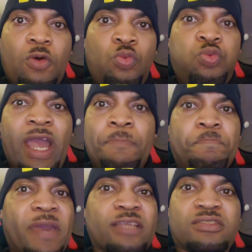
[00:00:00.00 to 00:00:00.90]
we
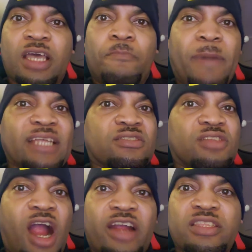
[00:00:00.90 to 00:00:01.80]
beat them by
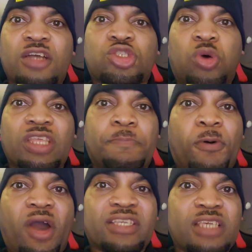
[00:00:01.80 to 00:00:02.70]
darn near 20
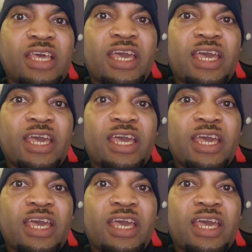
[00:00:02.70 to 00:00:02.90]
points.